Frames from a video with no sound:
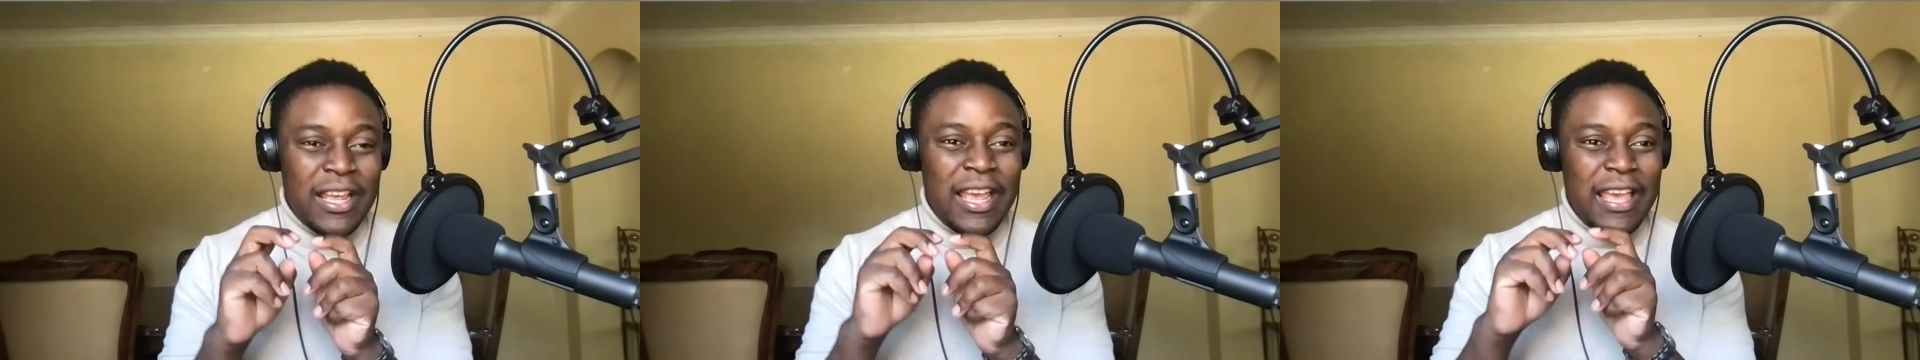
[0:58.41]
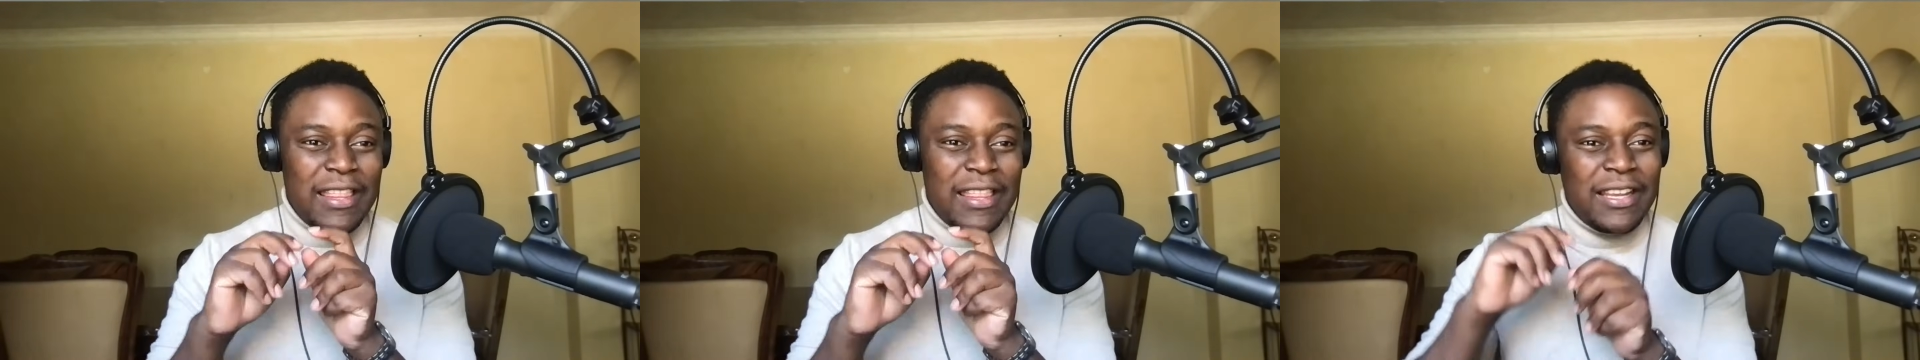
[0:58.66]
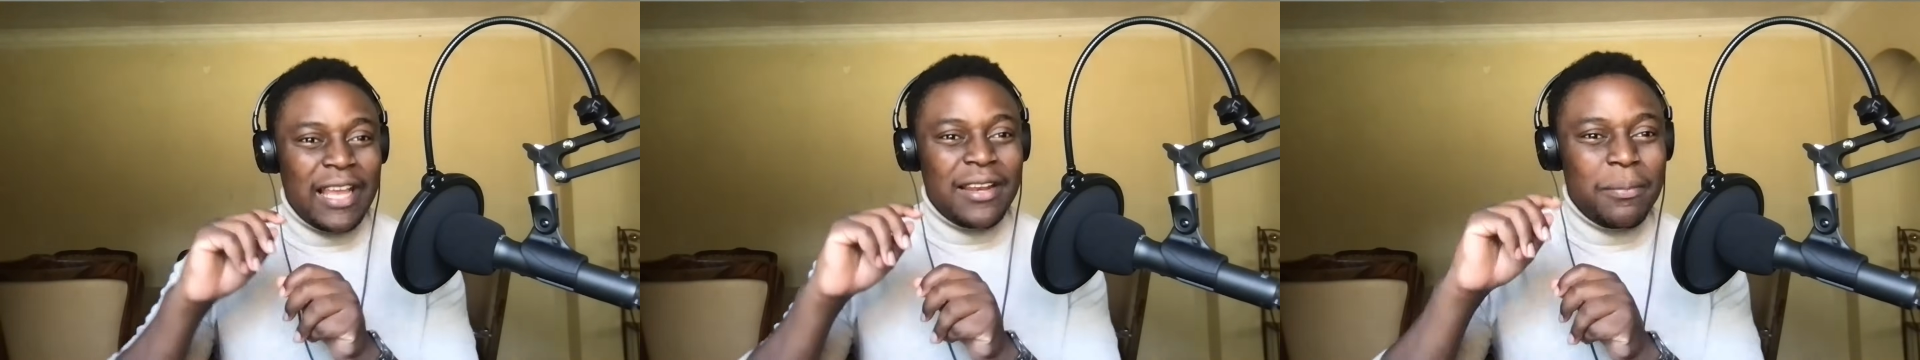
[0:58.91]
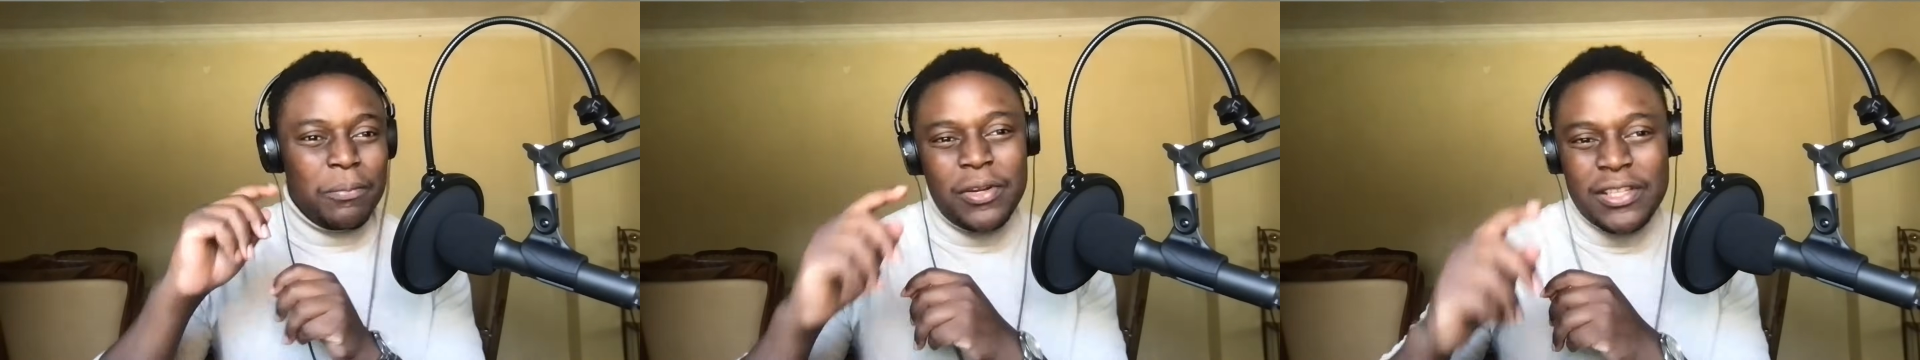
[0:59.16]
and then it
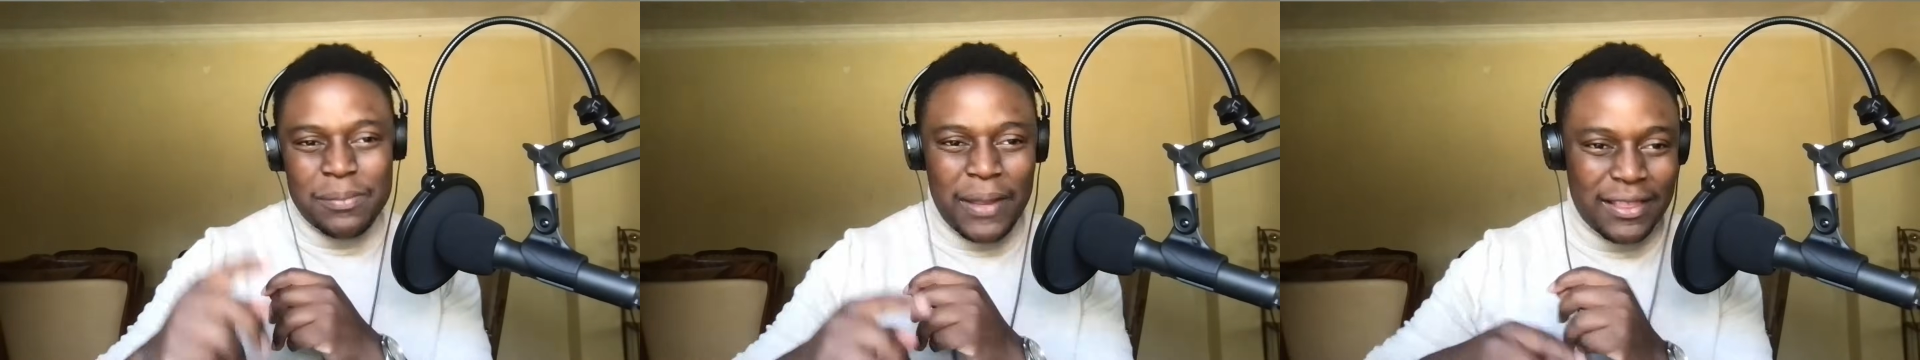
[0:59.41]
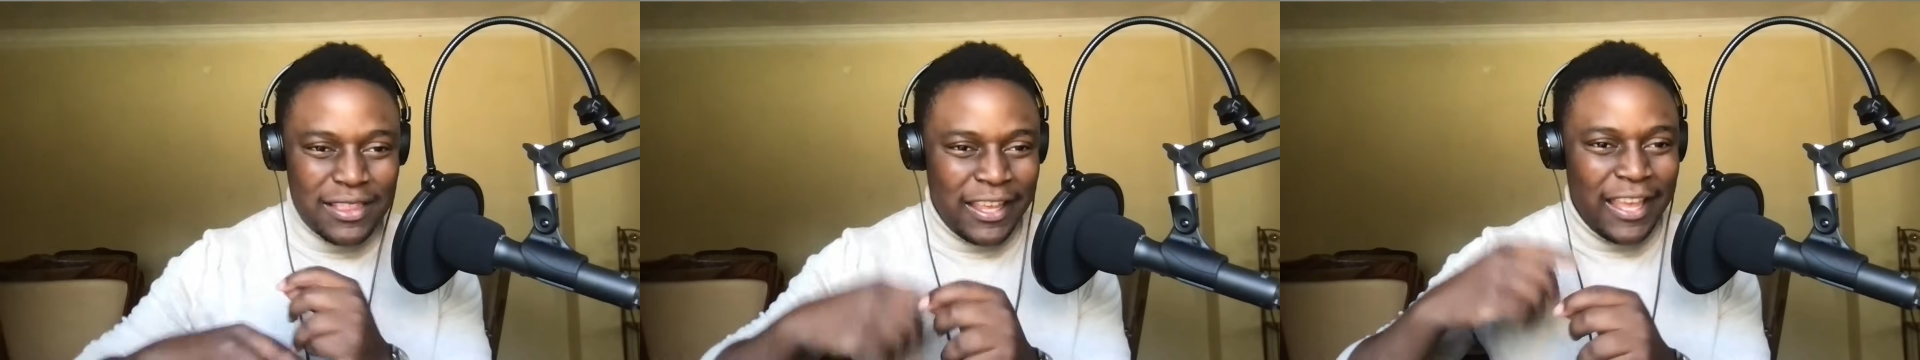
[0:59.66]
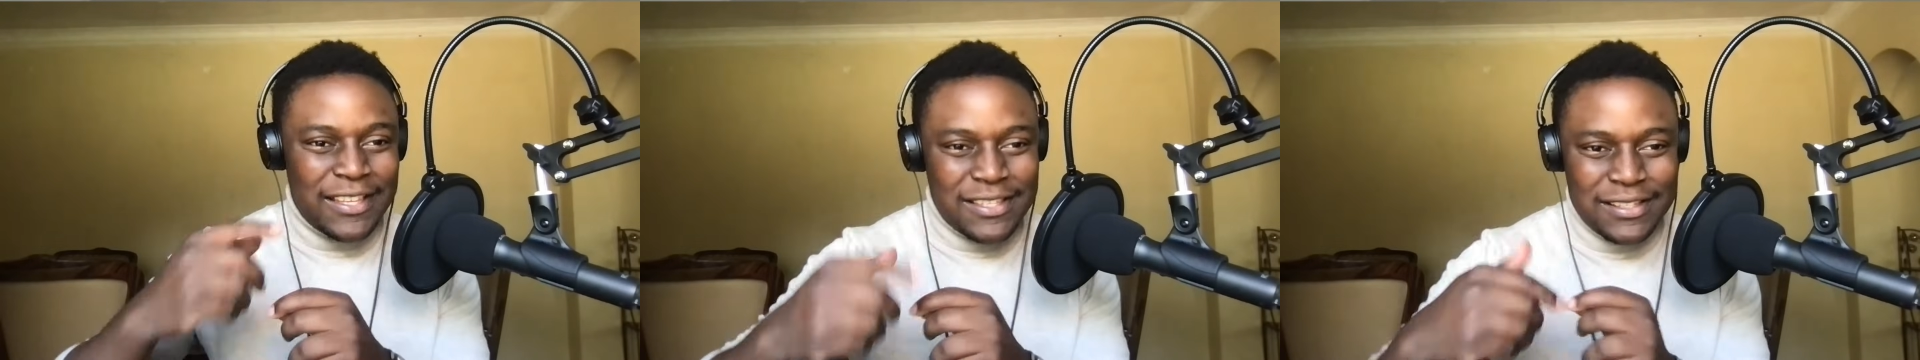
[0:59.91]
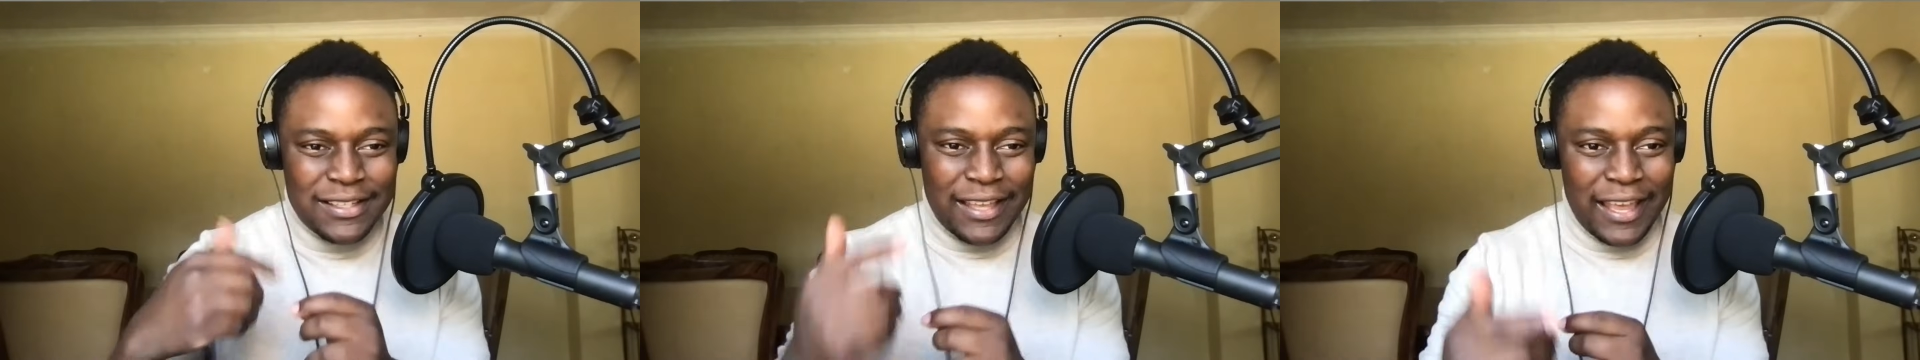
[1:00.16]
kind of brings back the
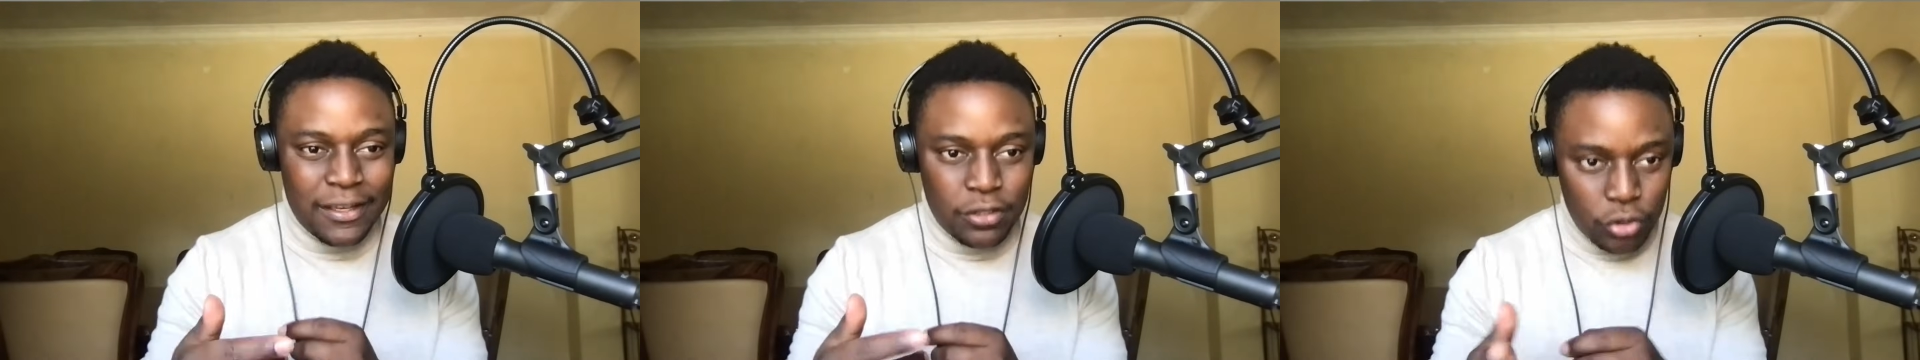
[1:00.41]
cancer again.